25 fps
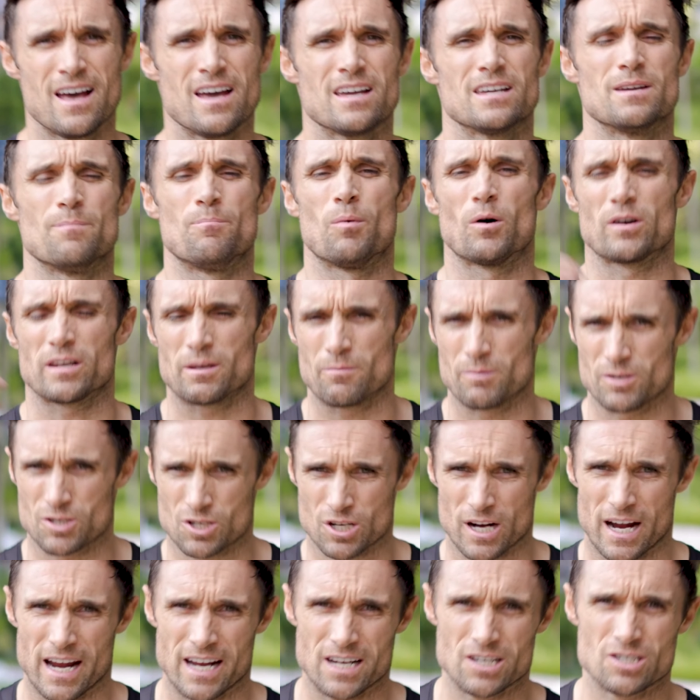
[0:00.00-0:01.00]
your body would
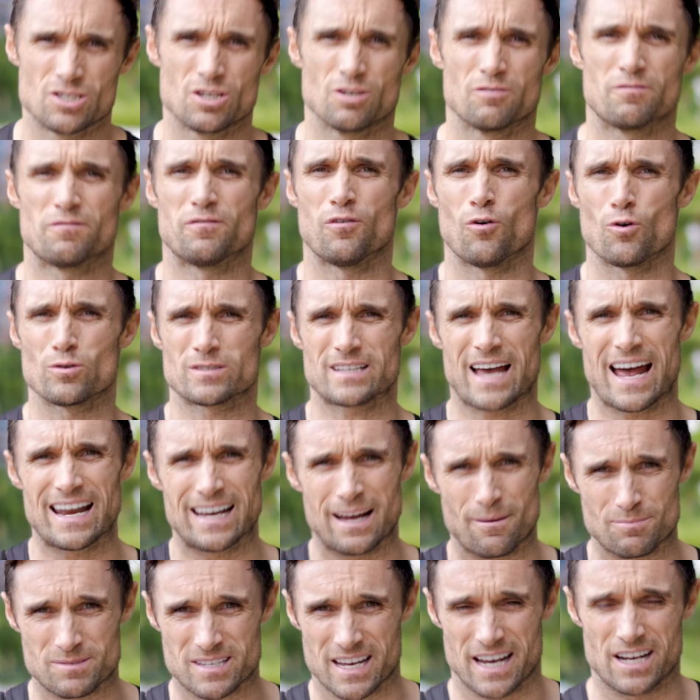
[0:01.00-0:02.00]
change, you'd force
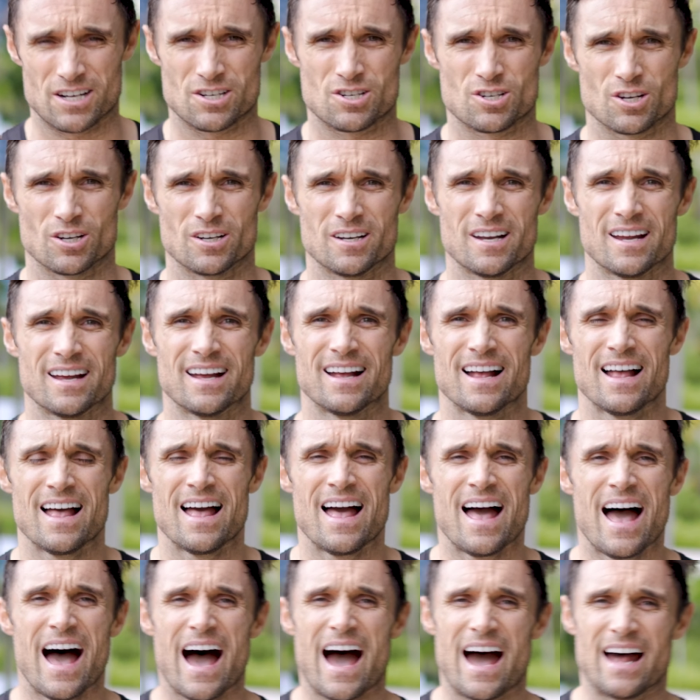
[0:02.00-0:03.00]
adaptation.
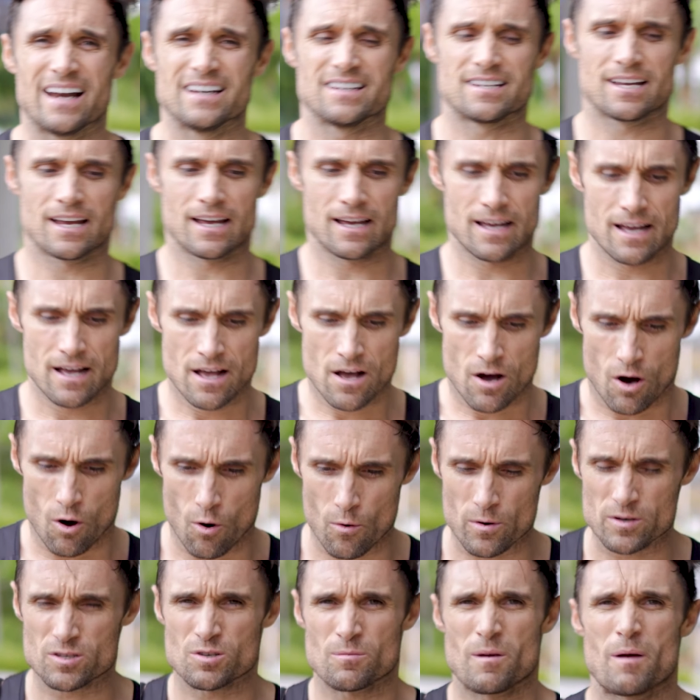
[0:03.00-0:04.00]
And
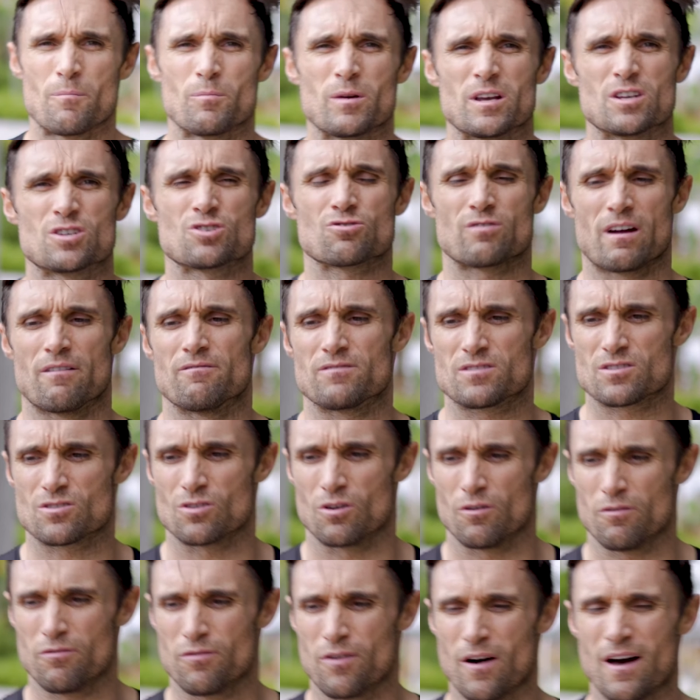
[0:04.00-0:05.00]
always remember your strength
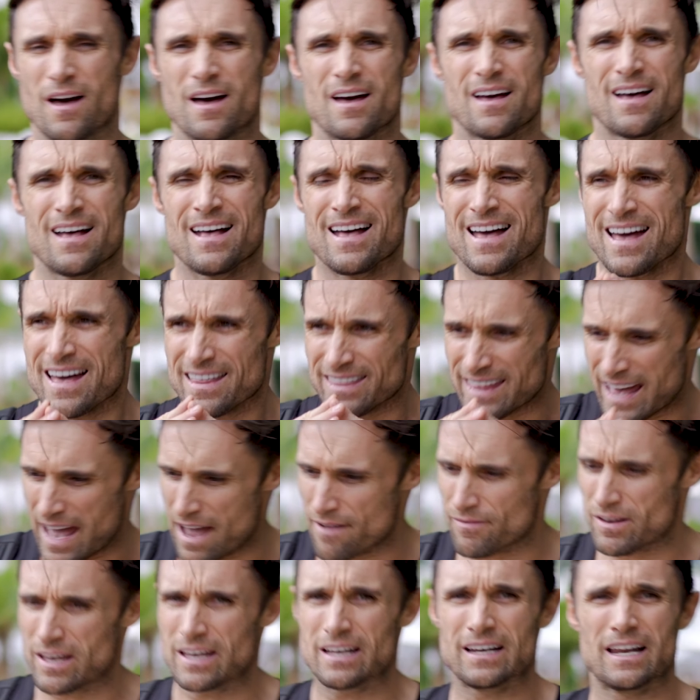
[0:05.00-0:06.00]
stuff. The
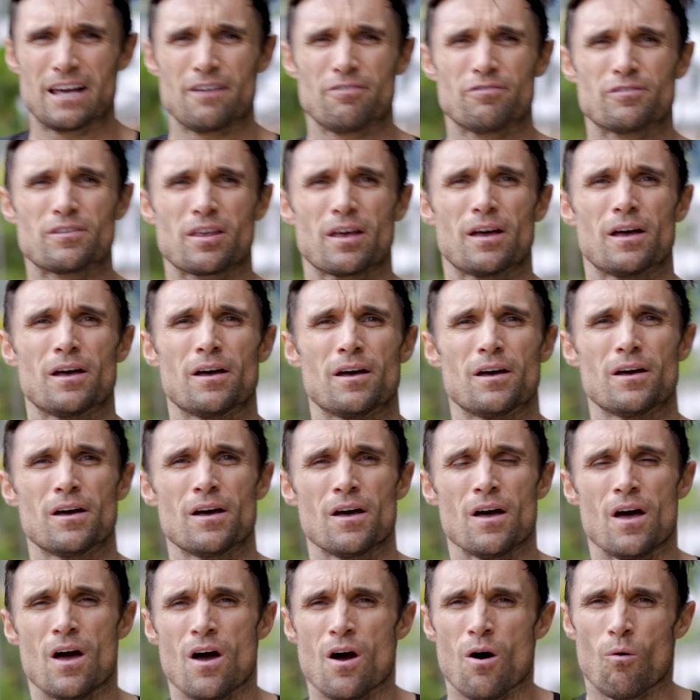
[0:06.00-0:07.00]
heavier you lift,
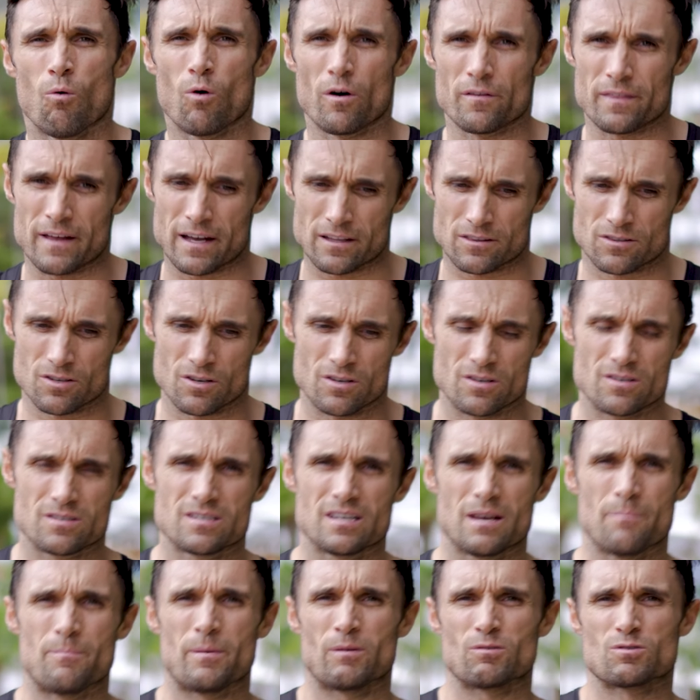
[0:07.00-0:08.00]
what that does,
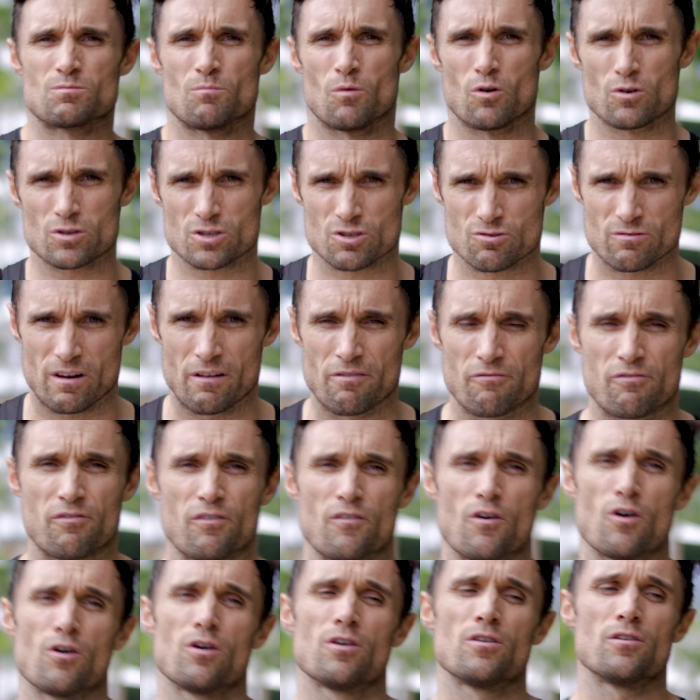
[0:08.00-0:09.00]
it builds more strength
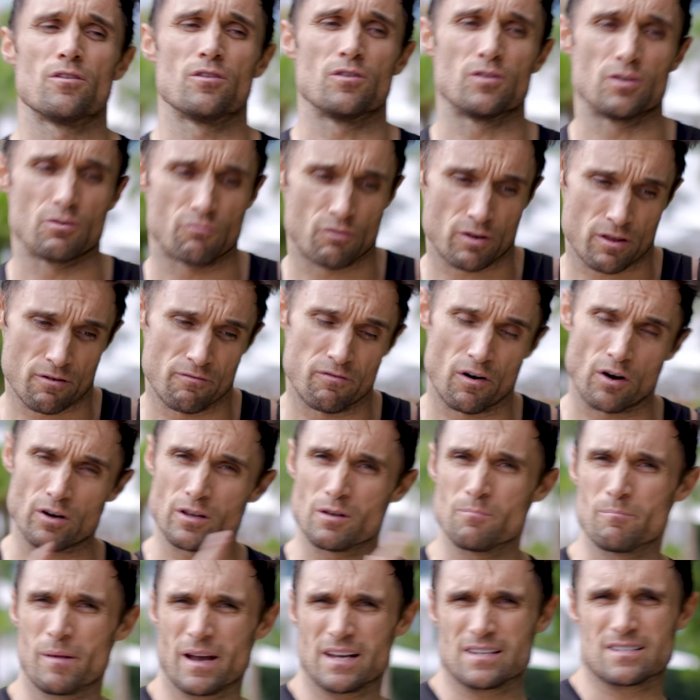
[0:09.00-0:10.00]
for your other
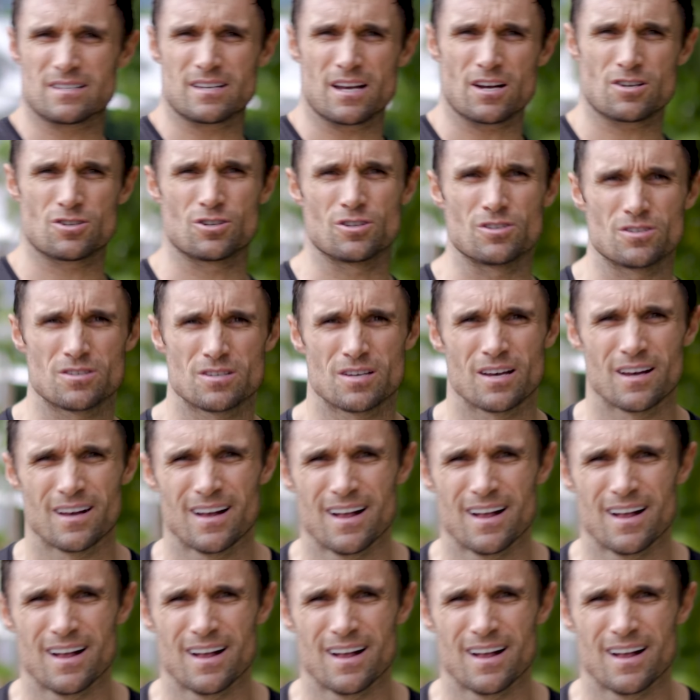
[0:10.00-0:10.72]
volume-based sessions,